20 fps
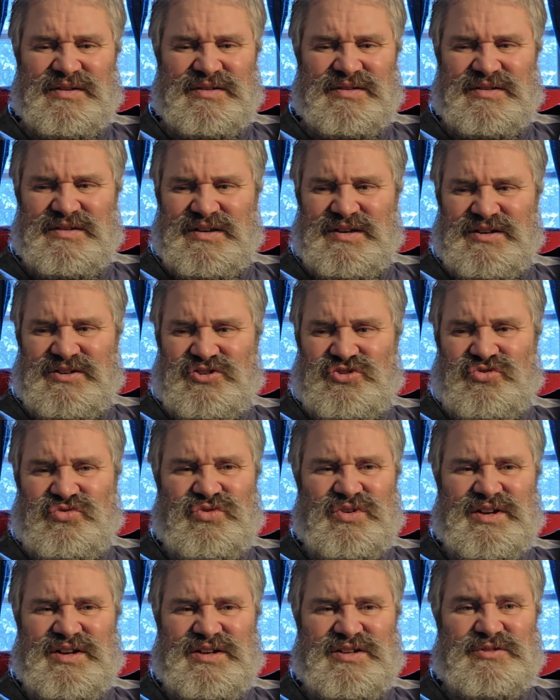the
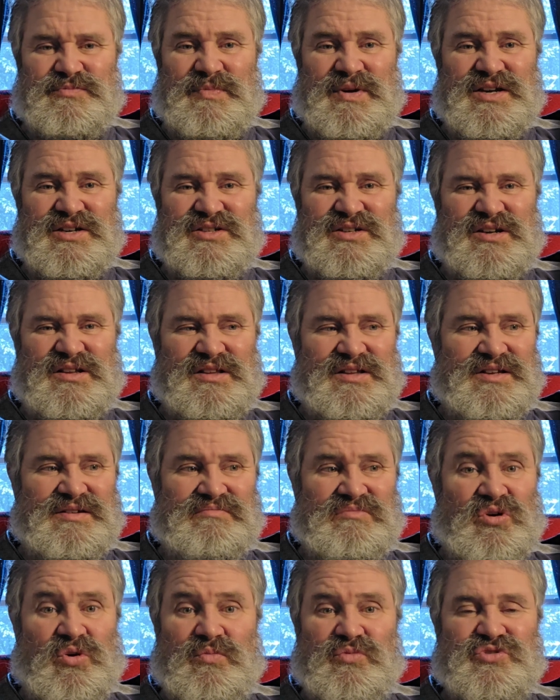tree is basically
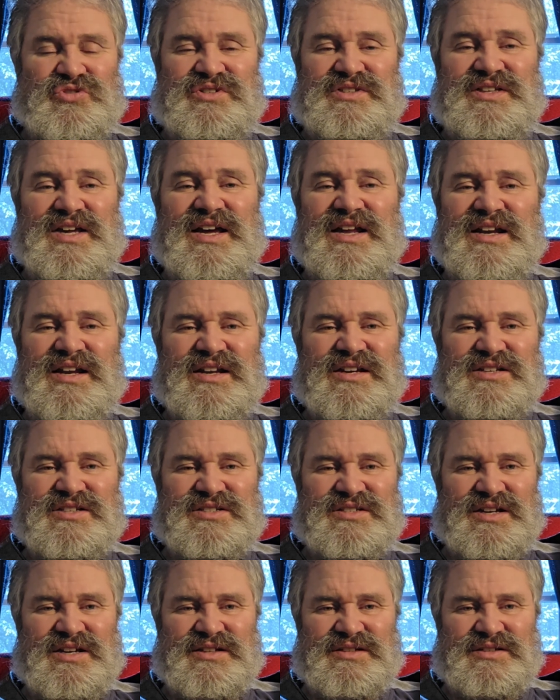almost dead in a
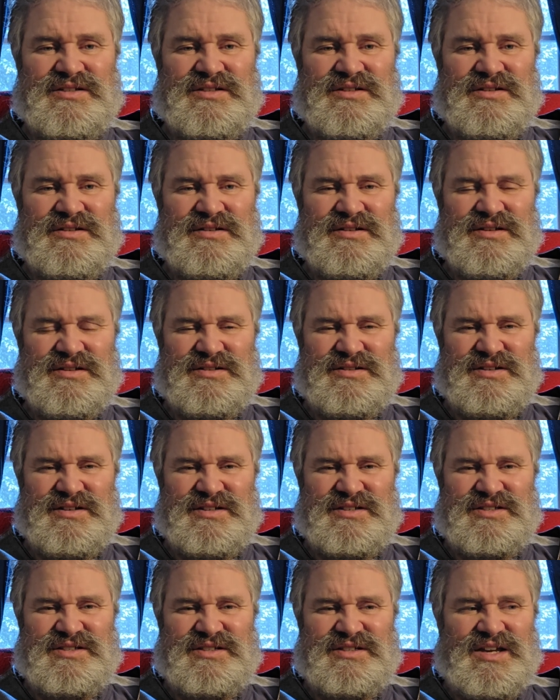sense. It's in a
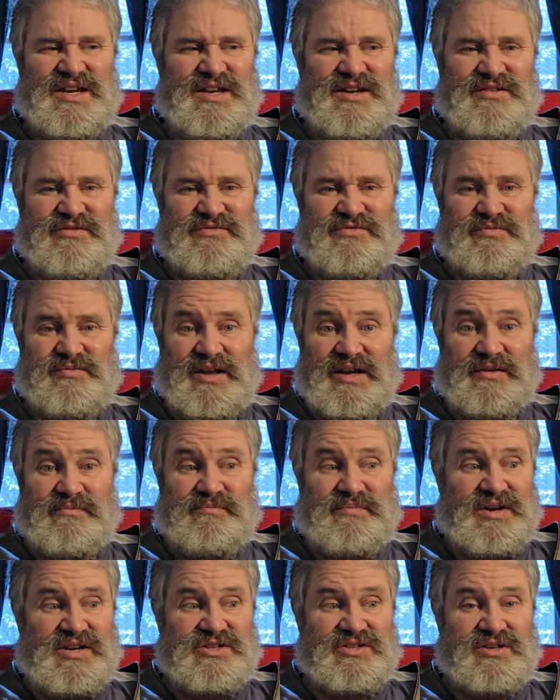state of
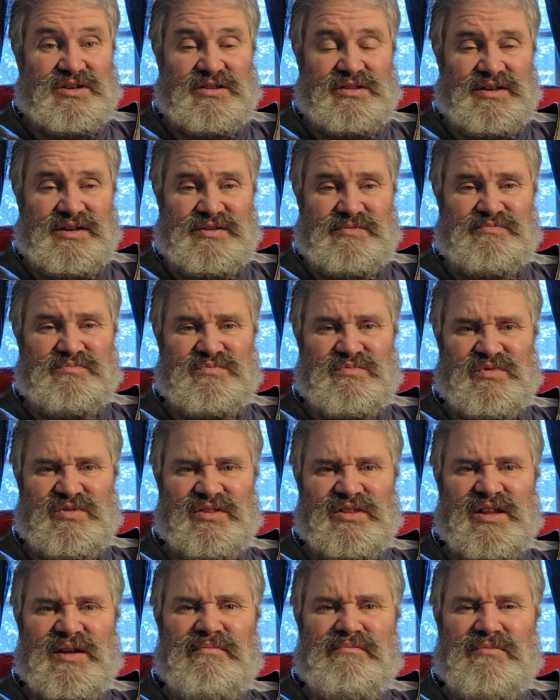basically
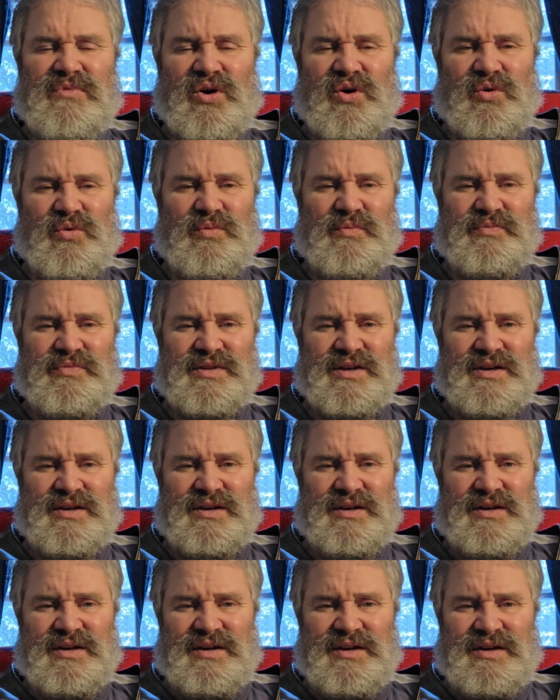limbo.
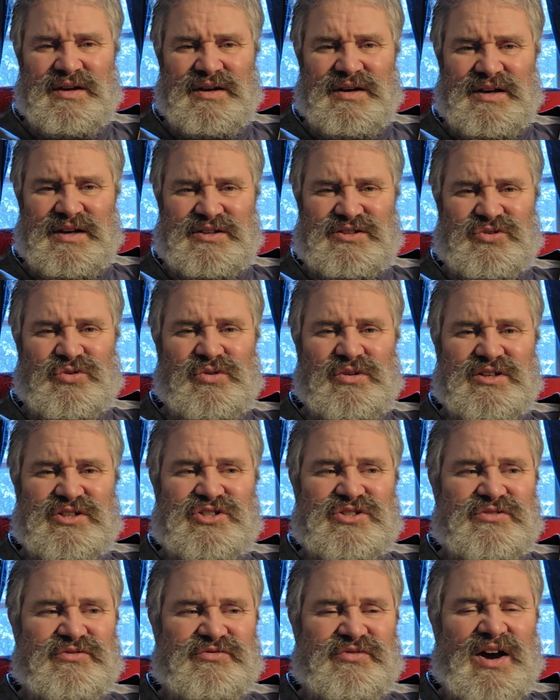It's only
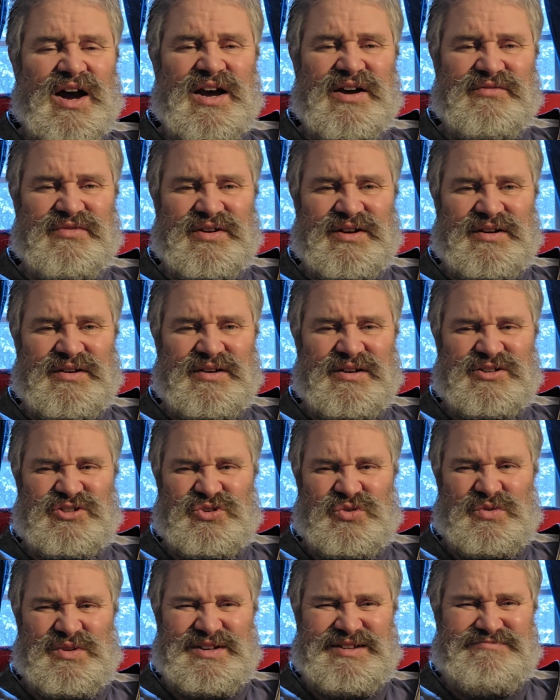surviving. It's
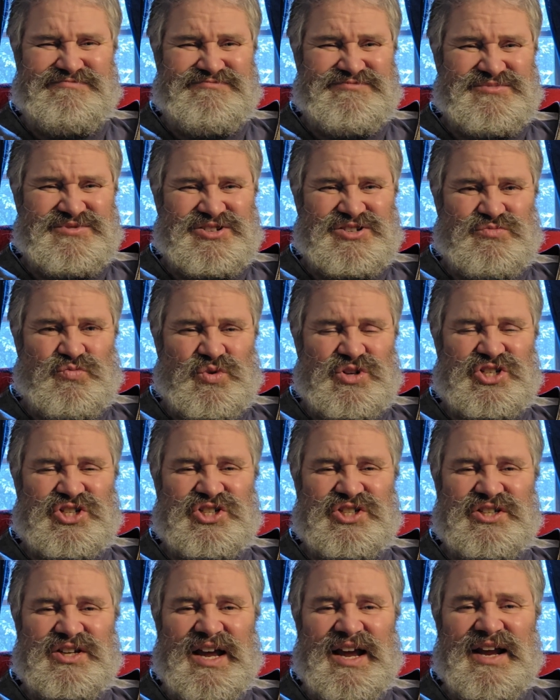only
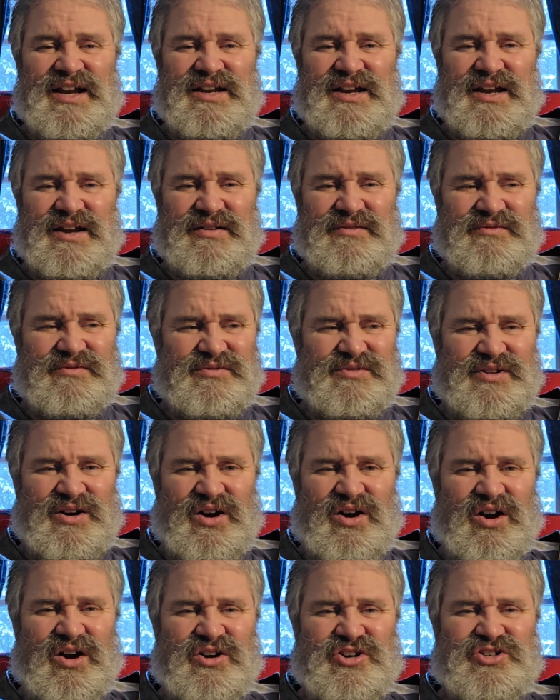withstanding the
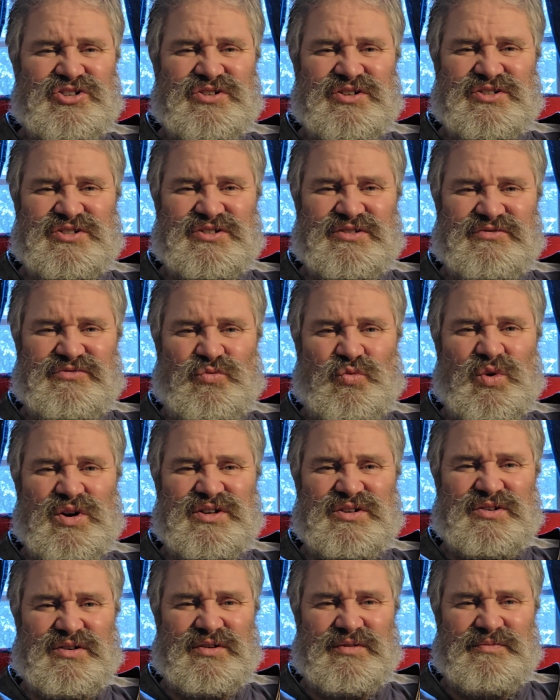harshness of
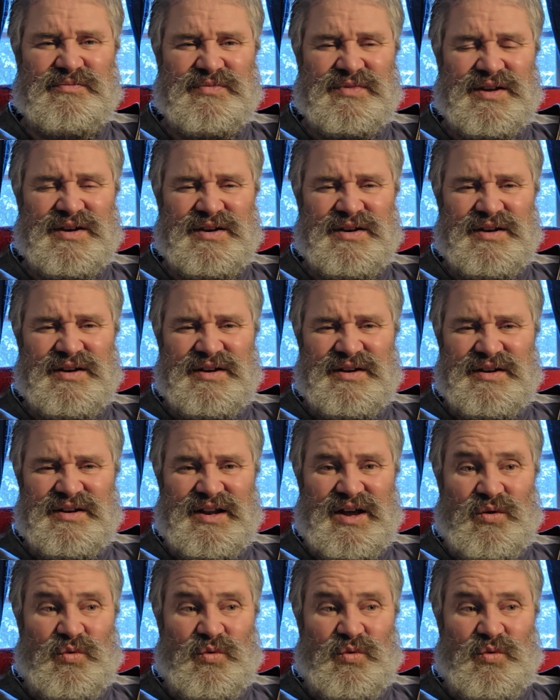winter. Now,